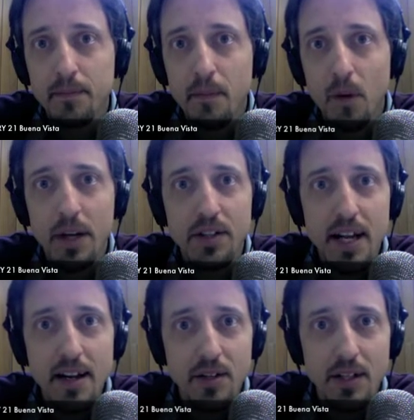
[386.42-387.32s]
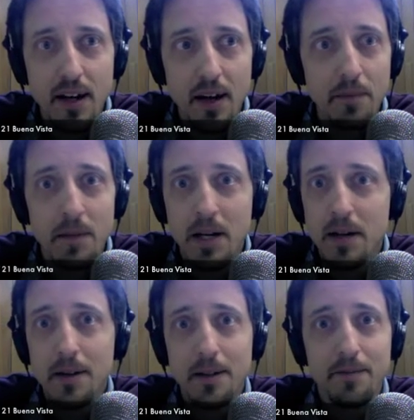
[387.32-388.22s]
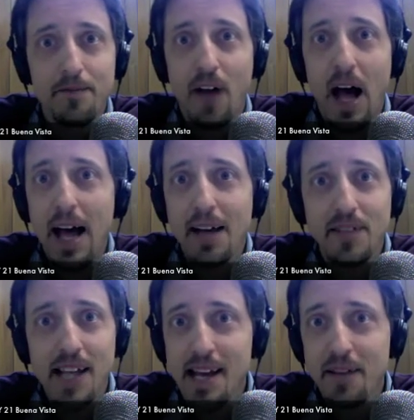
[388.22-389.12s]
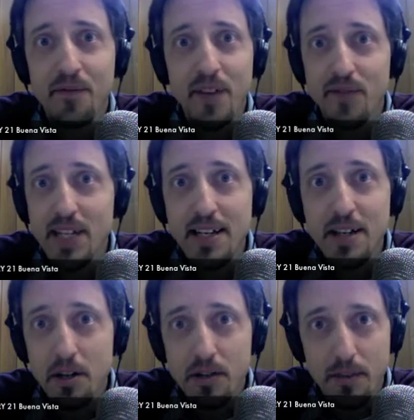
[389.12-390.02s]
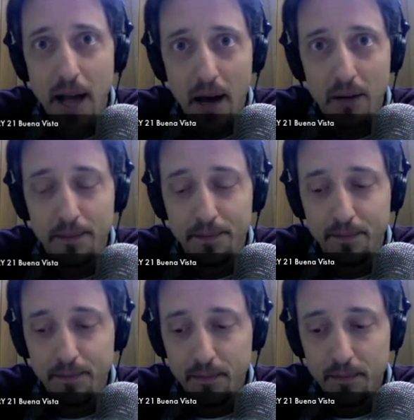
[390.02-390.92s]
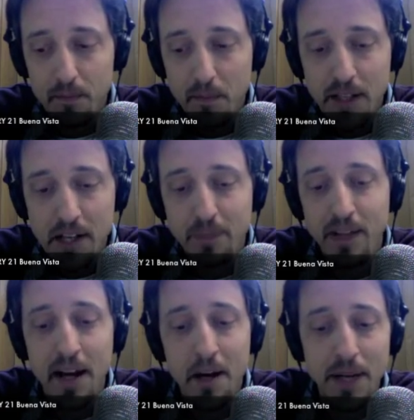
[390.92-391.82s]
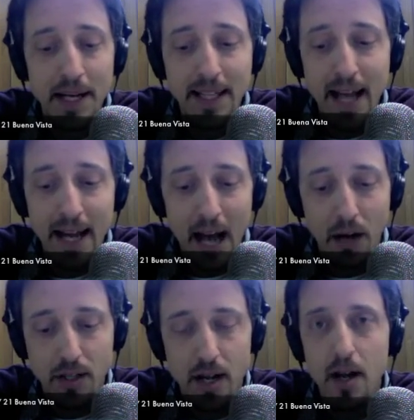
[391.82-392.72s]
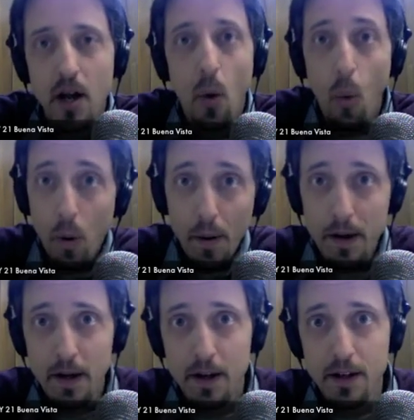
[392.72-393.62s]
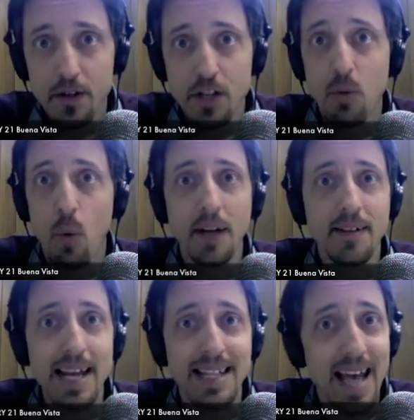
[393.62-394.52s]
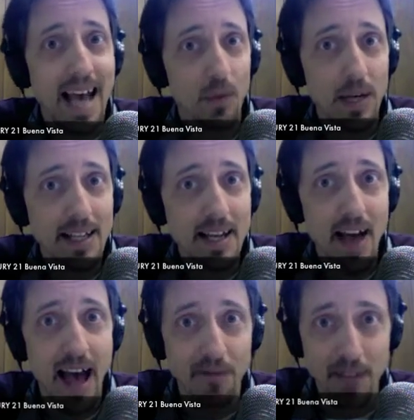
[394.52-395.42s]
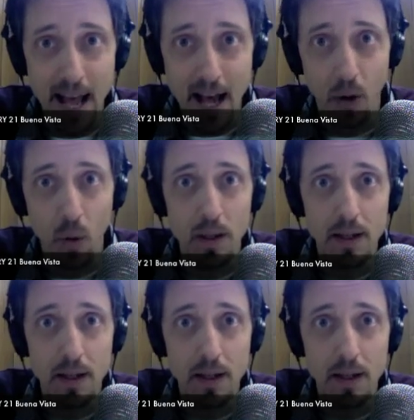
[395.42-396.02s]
When I say years to come, 5, 10, 15 years from now. Do you plan on being in that house? Or do you want to take the equity that you have now,